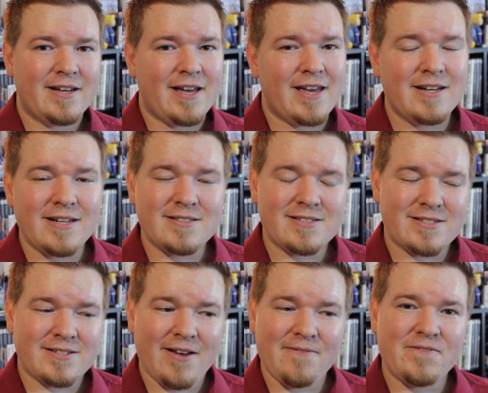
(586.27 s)
And
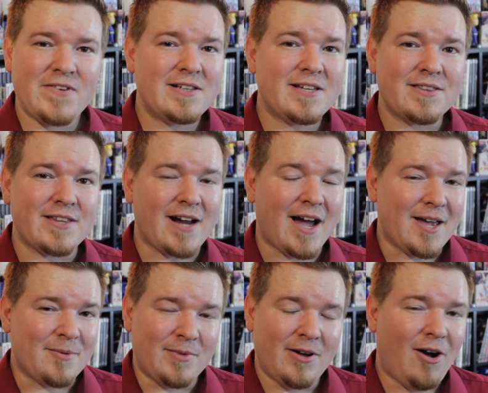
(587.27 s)
it's a feeling that I
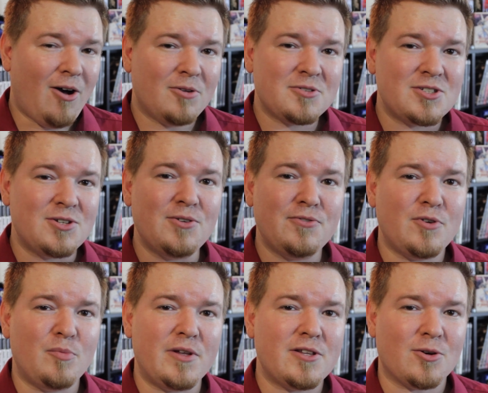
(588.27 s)
am all too
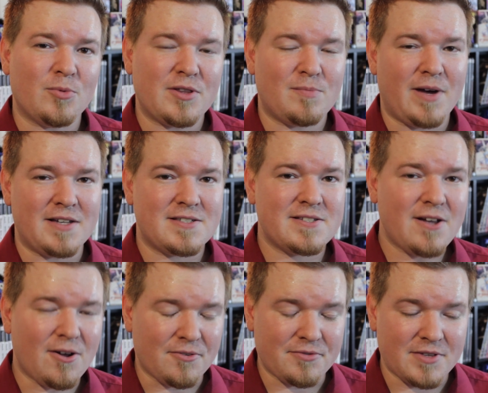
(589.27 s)
familiar with myself.